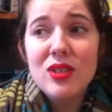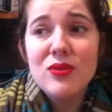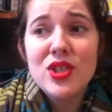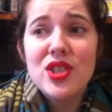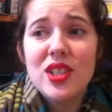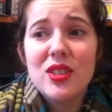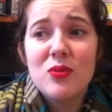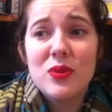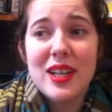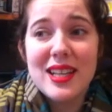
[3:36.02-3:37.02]

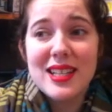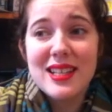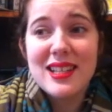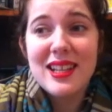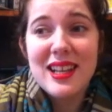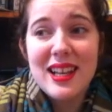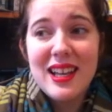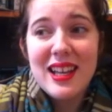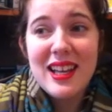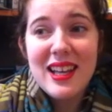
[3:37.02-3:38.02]
Richard was
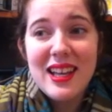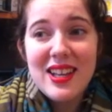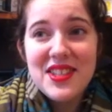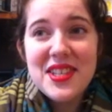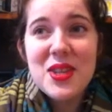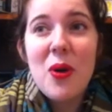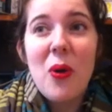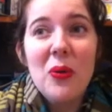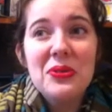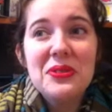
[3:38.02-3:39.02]
just the
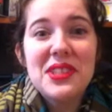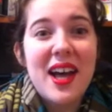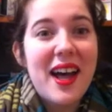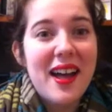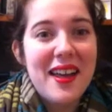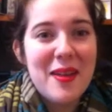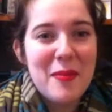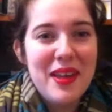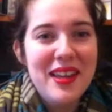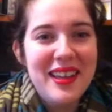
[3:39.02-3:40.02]
whole
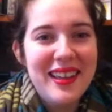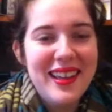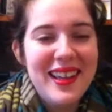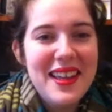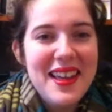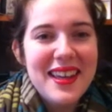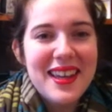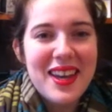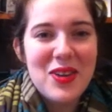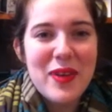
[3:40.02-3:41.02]
time
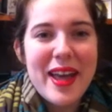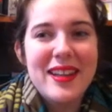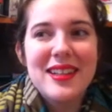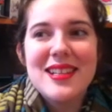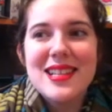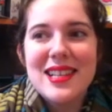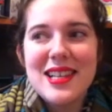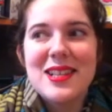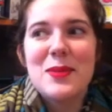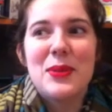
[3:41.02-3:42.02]
kind of
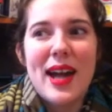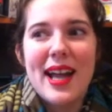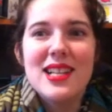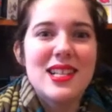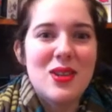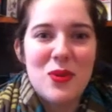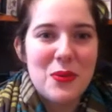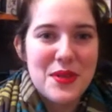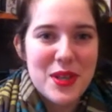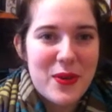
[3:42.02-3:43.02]
endlessly surprised at
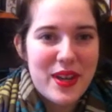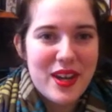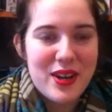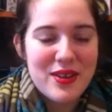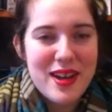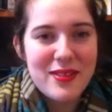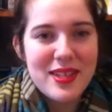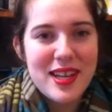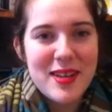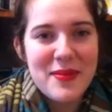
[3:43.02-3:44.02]
what was going on
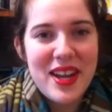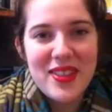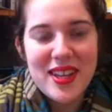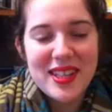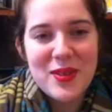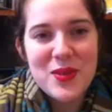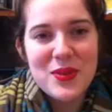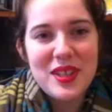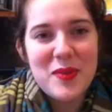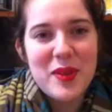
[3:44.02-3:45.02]
around him, and I thought that was
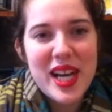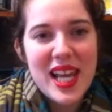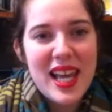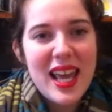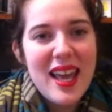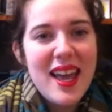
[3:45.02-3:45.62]
really funny.